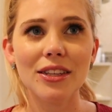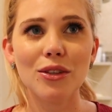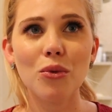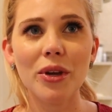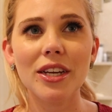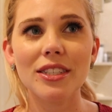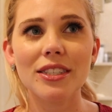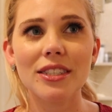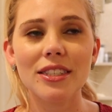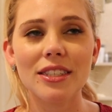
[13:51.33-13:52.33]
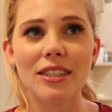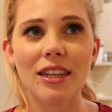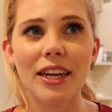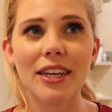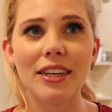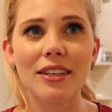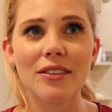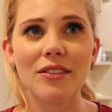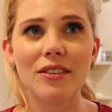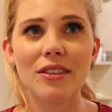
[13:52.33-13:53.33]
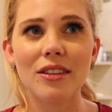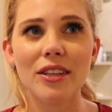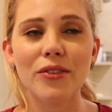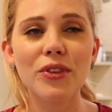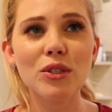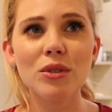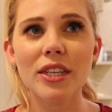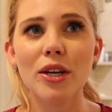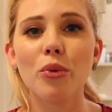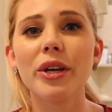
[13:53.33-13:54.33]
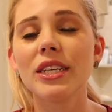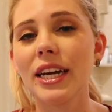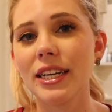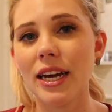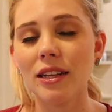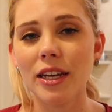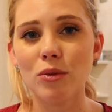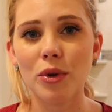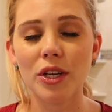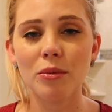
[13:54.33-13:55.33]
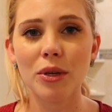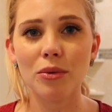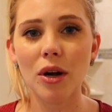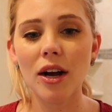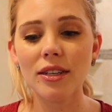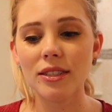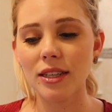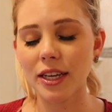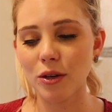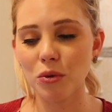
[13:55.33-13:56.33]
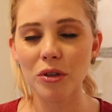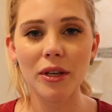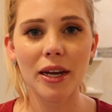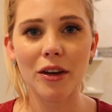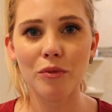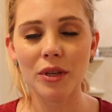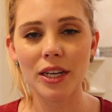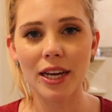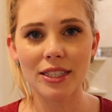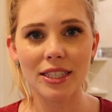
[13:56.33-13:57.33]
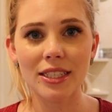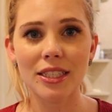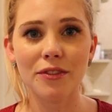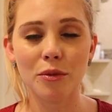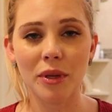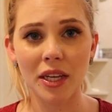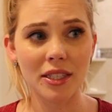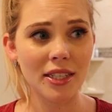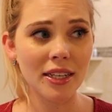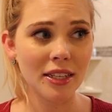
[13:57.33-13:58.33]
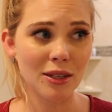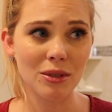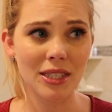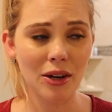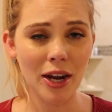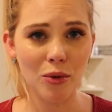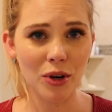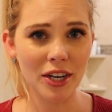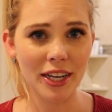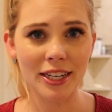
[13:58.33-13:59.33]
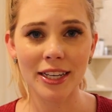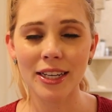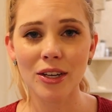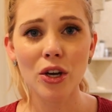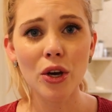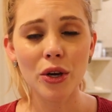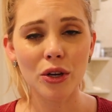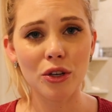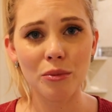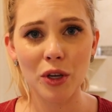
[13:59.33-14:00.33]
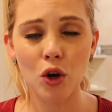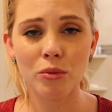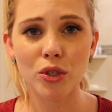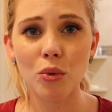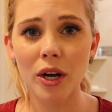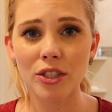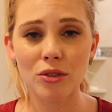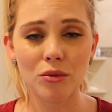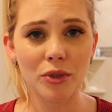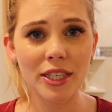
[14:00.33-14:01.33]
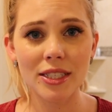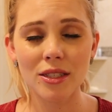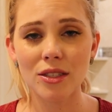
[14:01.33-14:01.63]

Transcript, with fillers: the weeks, like if this was like a weeknight and Adeline wanted to be rocked, like it wouldn't have been as easy for me. Like say Nick was out at work and he couldn't be home to watch Reese,